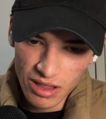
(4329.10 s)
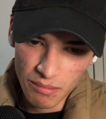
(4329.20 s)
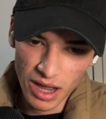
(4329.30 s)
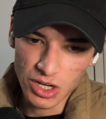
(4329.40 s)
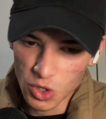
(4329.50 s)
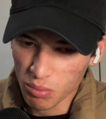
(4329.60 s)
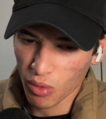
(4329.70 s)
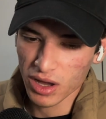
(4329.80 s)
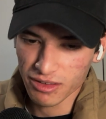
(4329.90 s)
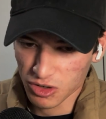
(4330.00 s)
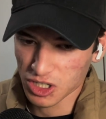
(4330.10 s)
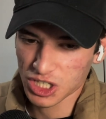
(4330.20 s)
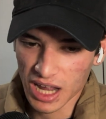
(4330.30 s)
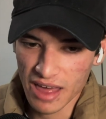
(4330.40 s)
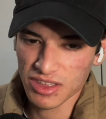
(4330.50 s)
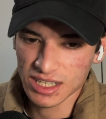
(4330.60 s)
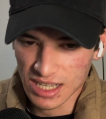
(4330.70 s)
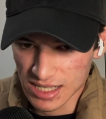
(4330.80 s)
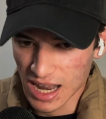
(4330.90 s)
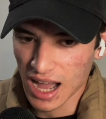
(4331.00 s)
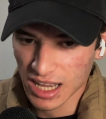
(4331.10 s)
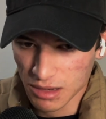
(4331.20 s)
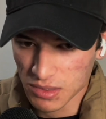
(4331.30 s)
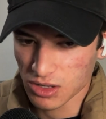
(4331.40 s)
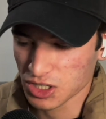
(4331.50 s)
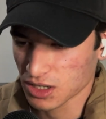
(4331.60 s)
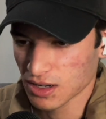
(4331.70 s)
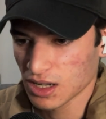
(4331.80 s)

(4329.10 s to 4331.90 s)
minute point of Christian ethics is not going to be Christian.